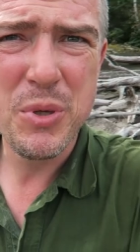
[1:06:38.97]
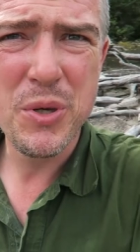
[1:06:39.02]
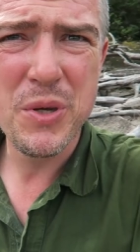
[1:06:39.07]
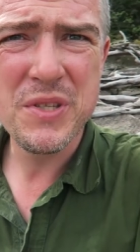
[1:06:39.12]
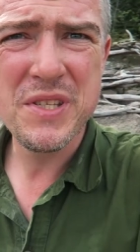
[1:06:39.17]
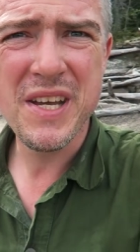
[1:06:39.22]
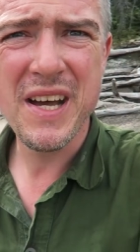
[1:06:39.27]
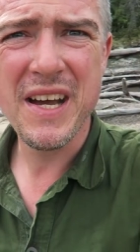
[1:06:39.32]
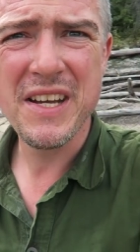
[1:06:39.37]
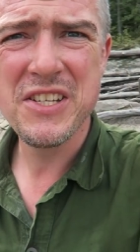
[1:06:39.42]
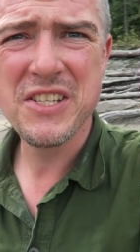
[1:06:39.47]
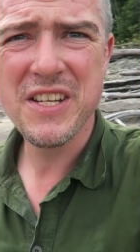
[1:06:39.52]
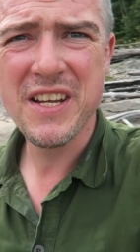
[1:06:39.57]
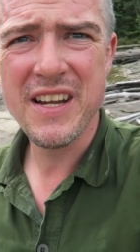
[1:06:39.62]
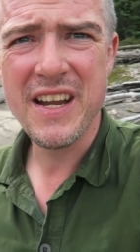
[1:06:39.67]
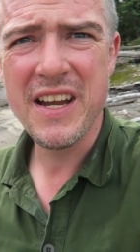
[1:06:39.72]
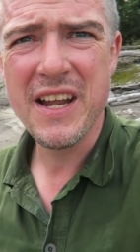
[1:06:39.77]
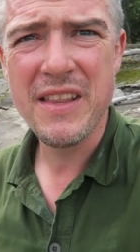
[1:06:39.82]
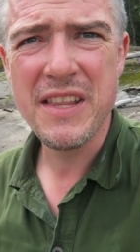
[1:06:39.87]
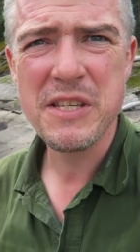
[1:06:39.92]
portage
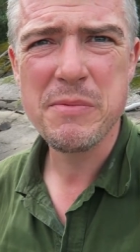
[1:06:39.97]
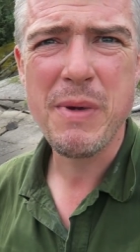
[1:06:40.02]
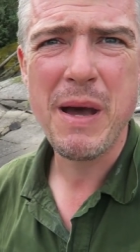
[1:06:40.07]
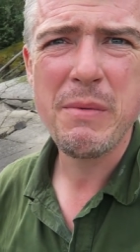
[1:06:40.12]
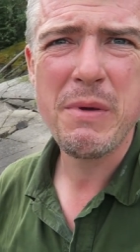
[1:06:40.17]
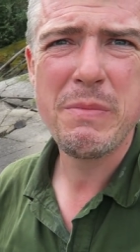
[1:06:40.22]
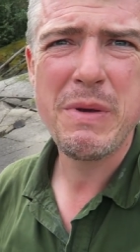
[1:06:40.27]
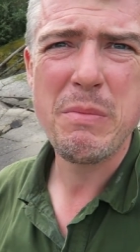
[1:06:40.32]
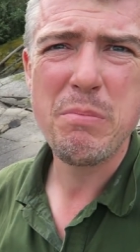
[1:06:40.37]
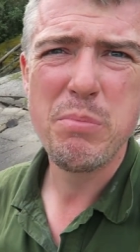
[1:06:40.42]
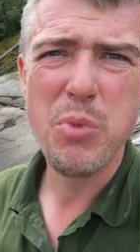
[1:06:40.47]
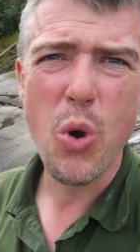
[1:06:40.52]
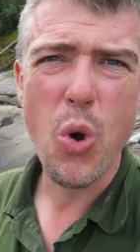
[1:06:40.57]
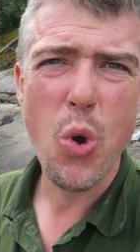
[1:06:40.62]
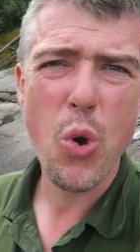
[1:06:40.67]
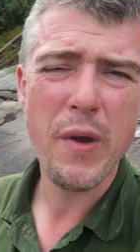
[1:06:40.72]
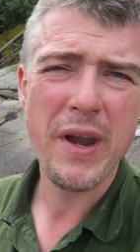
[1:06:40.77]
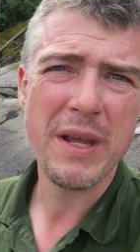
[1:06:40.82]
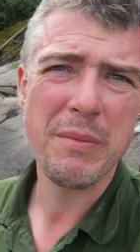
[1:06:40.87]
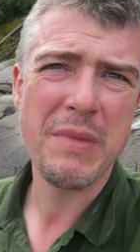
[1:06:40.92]
done. I know this might be a bit
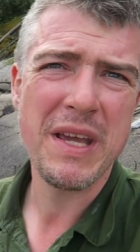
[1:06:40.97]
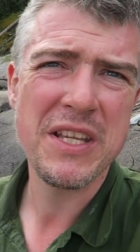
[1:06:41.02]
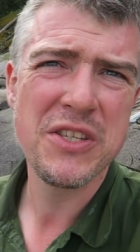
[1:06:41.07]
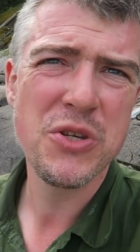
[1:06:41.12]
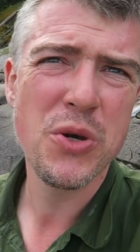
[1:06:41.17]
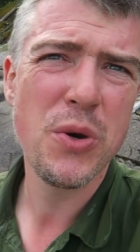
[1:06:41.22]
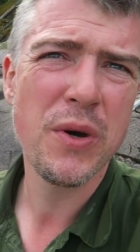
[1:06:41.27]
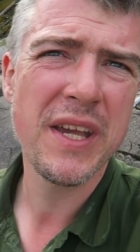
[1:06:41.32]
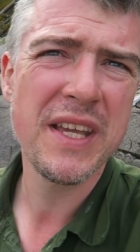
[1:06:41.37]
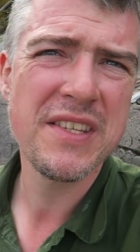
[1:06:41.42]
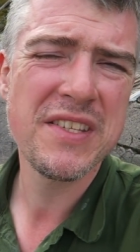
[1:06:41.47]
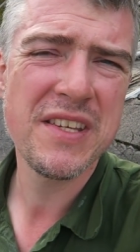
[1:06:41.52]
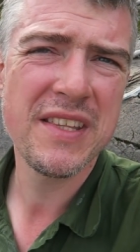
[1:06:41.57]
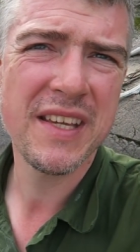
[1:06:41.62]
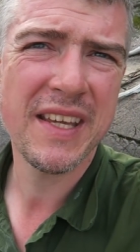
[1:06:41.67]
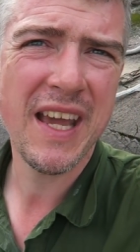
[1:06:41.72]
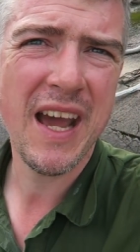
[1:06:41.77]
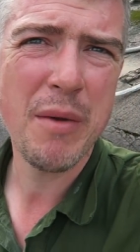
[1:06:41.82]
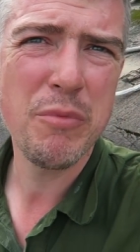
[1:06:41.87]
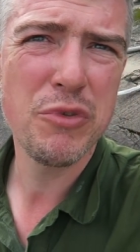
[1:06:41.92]
boring, me talking to
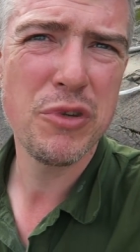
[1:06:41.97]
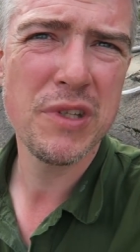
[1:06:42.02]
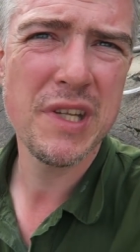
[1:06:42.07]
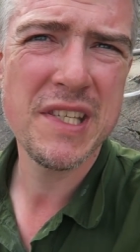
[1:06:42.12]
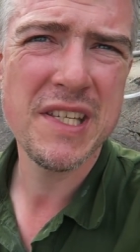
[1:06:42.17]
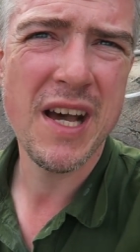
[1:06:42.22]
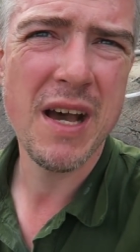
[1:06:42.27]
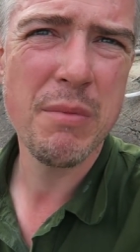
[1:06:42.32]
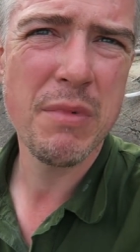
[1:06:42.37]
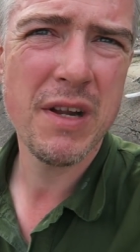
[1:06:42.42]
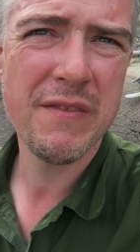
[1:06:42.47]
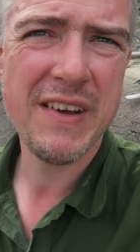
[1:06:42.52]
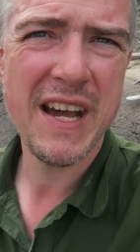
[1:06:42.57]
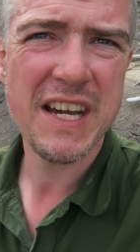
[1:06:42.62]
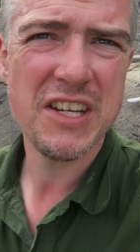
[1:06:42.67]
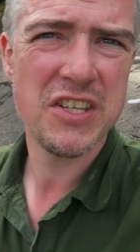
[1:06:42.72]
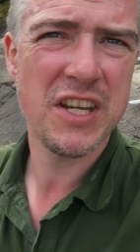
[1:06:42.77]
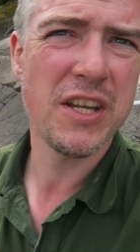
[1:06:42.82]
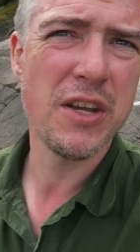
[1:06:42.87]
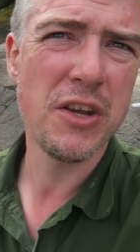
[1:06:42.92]
the camera all the time, but I've
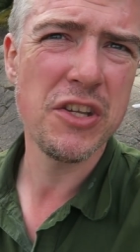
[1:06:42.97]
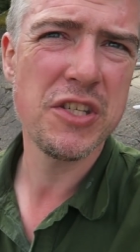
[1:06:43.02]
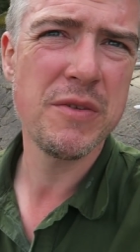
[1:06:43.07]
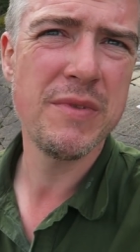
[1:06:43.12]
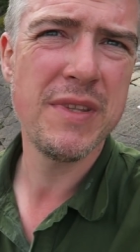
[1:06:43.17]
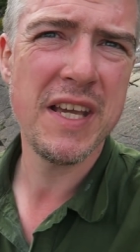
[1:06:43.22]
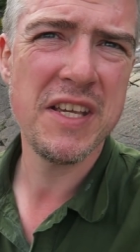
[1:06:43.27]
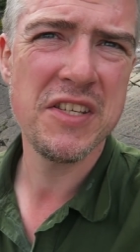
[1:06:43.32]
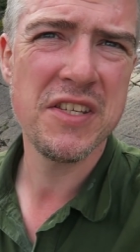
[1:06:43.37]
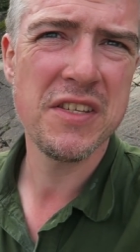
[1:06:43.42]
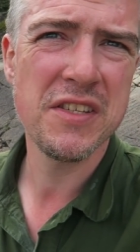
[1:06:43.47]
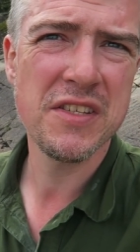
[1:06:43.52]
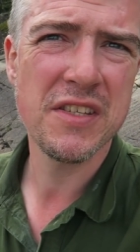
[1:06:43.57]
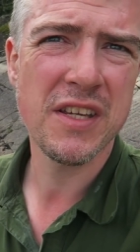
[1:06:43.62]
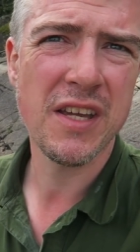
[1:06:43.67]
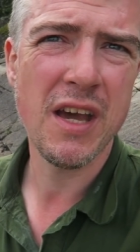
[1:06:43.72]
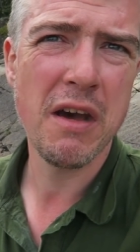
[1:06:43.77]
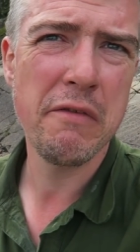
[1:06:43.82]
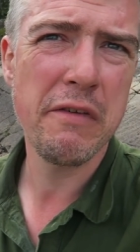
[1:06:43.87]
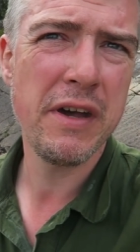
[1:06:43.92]
actually got some distance
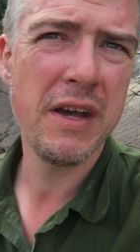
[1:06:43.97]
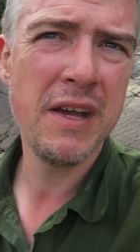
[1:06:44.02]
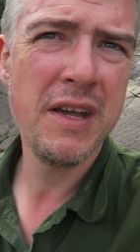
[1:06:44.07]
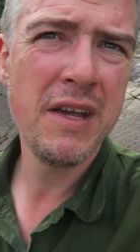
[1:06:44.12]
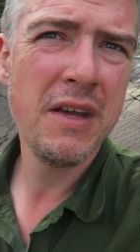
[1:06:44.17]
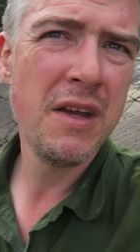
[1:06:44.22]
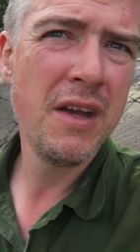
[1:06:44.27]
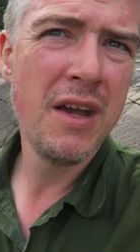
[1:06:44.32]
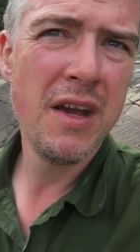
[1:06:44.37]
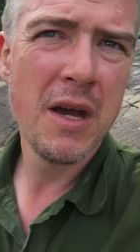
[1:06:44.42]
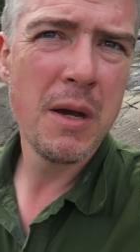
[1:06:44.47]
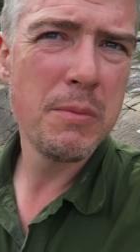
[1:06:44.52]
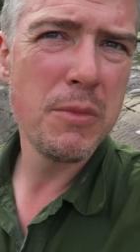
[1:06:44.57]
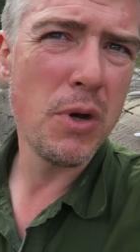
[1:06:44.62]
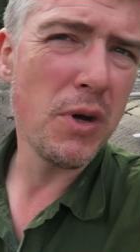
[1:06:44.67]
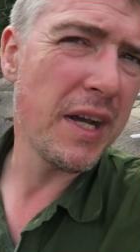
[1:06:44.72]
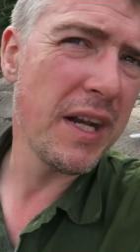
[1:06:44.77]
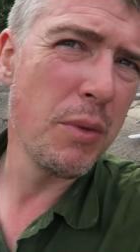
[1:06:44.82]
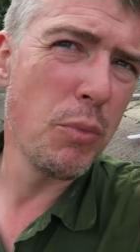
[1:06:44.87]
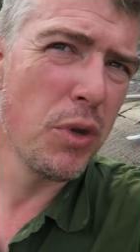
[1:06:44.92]
to cover. I'm
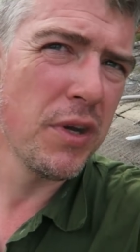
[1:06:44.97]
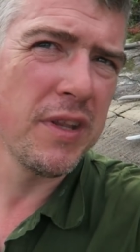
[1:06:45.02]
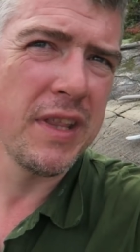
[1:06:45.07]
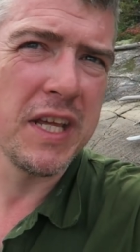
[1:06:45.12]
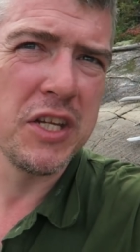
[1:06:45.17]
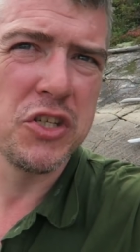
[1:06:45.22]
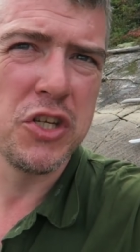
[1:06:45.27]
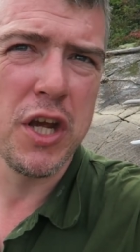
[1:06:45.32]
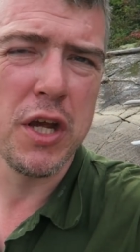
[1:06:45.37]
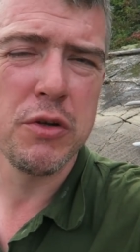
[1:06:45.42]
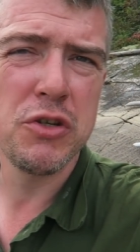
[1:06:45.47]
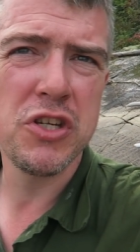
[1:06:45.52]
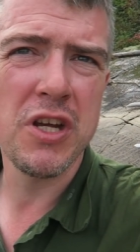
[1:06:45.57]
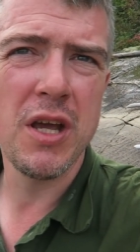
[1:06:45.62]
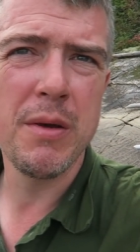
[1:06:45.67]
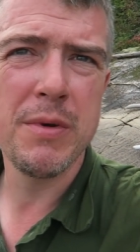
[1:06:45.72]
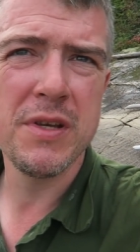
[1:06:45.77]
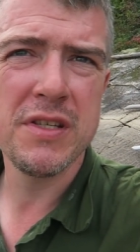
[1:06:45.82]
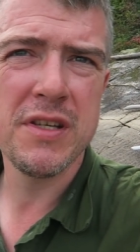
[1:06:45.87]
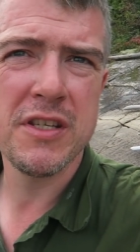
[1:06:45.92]
not kind of one of these
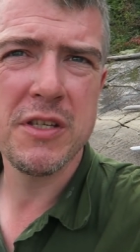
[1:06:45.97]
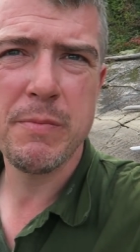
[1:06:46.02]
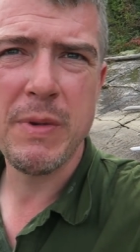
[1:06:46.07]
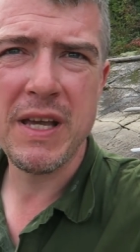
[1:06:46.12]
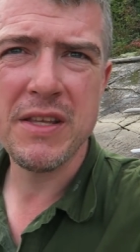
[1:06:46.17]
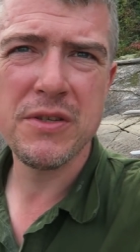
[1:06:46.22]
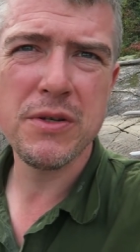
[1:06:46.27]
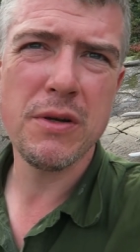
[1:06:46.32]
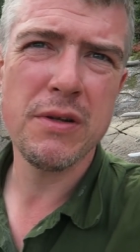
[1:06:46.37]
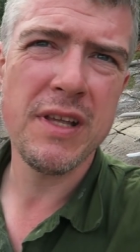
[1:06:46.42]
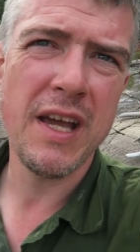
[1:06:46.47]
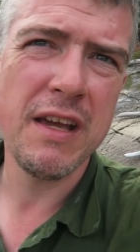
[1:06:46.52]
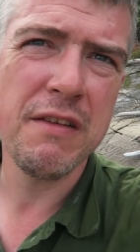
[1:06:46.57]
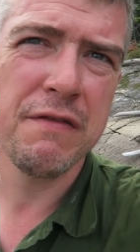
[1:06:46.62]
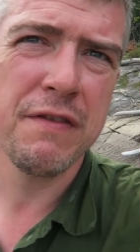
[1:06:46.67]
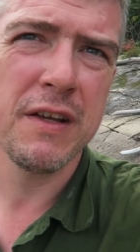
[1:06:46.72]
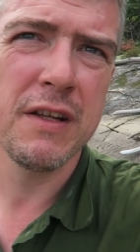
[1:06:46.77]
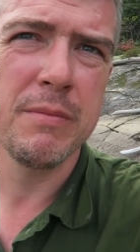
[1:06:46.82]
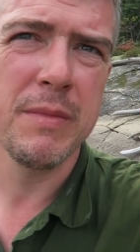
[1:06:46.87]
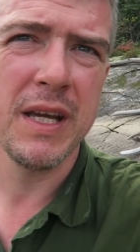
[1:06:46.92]
YouTubers that spends all day
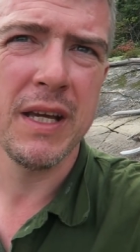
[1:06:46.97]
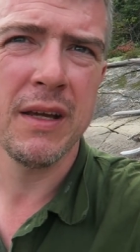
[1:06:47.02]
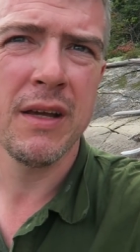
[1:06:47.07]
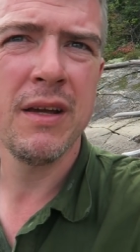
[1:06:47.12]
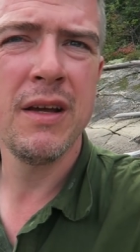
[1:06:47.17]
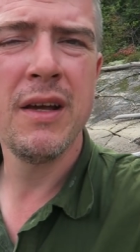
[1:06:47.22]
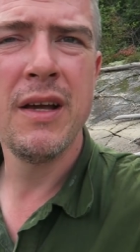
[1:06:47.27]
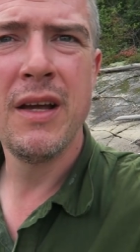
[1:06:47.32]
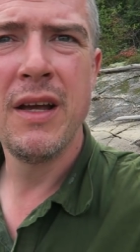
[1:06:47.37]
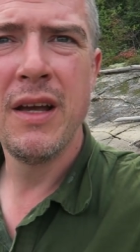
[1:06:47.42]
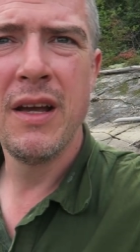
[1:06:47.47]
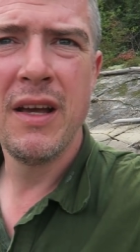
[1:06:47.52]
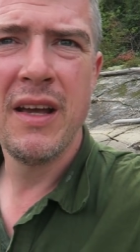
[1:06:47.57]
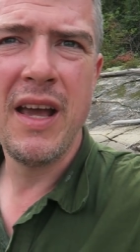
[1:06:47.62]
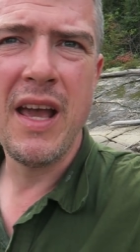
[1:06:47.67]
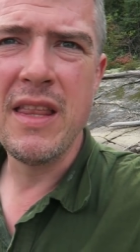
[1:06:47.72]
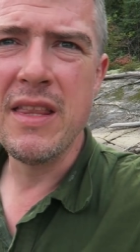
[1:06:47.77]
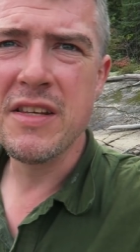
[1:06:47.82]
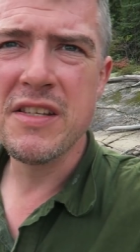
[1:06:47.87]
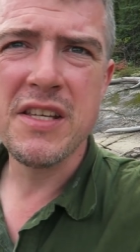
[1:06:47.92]
filming
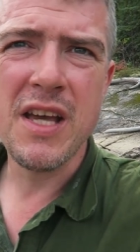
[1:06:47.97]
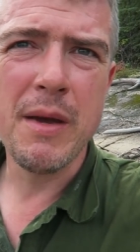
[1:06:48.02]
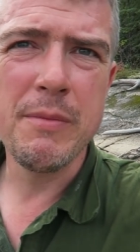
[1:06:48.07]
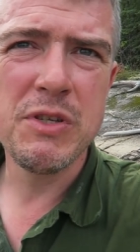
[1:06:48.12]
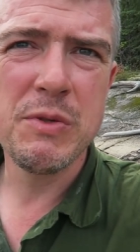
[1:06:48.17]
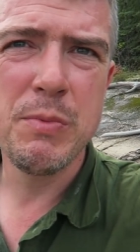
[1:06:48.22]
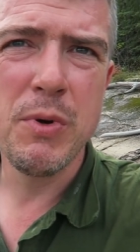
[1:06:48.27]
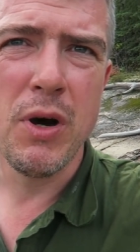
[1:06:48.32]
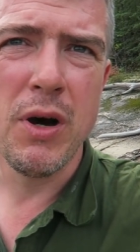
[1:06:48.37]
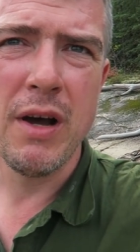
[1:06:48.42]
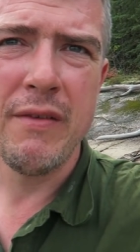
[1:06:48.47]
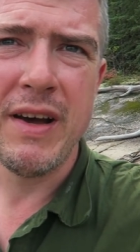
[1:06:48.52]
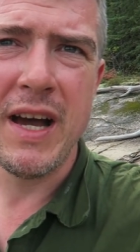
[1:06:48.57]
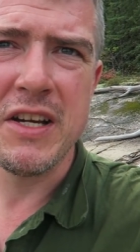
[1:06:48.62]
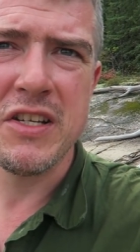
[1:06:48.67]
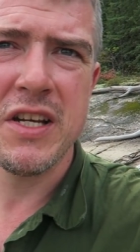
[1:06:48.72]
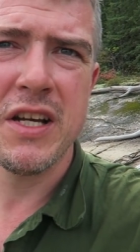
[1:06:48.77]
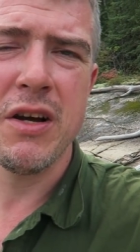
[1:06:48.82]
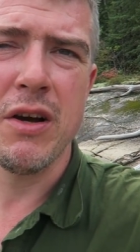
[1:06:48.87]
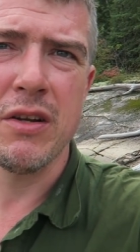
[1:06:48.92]
in the same spot. I've
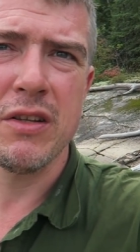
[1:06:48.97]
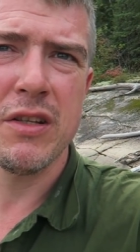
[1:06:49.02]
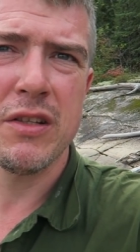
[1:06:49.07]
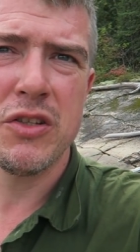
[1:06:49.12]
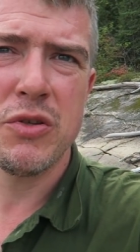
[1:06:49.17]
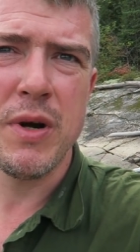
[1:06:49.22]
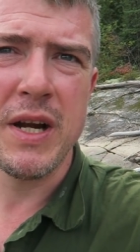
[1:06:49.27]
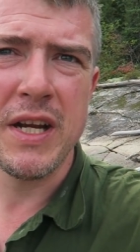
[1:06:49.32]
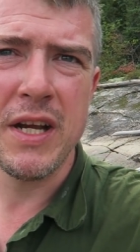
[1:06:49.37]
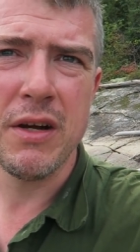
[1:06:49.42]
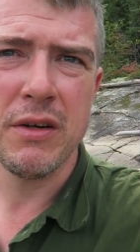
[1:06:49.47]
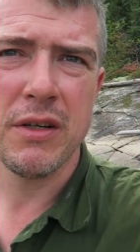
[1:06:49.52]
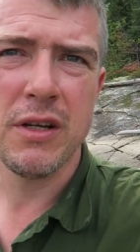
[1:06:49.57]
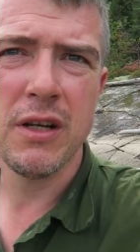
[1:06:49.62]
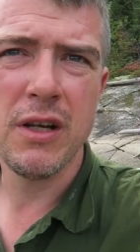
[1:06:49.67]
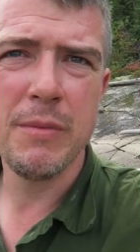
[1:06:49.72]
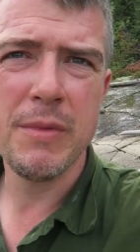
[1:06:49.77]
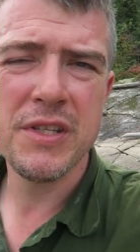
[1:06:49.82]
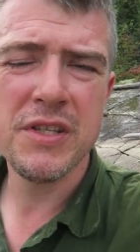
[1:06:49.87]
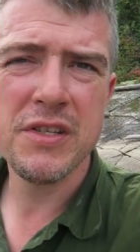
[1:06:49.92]
actually got 20 odd
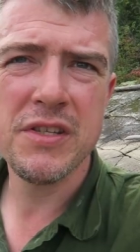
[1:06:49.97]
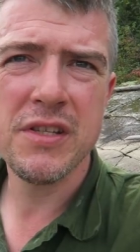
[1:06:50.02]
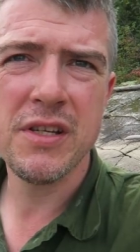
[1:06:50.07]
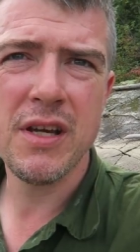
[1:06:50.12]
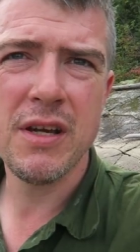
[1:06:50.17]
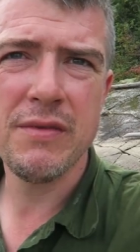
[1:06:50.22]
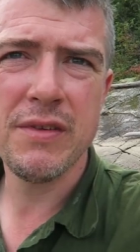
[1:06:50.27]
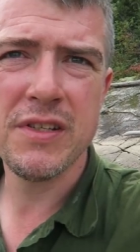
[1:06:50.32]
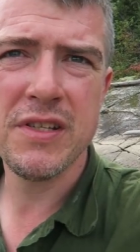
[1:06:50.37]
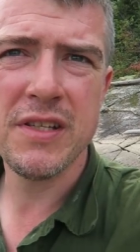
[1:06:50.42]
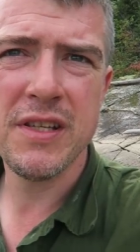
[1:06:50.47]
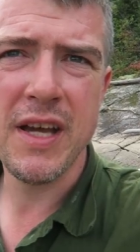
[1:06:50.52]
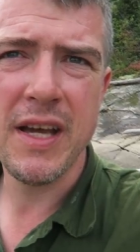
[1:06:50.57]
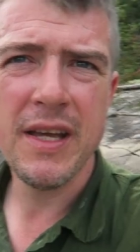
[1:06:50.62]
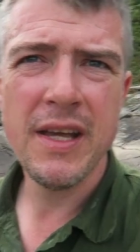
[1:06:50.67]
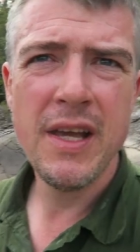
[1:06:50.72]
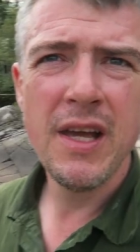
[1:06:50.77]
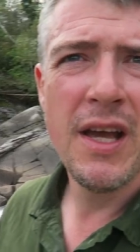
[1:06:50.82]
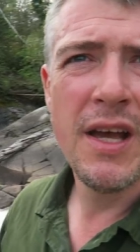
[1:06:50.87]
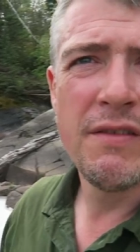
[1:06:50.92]
kilometers to cover
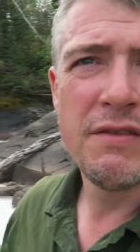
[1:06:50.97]
today.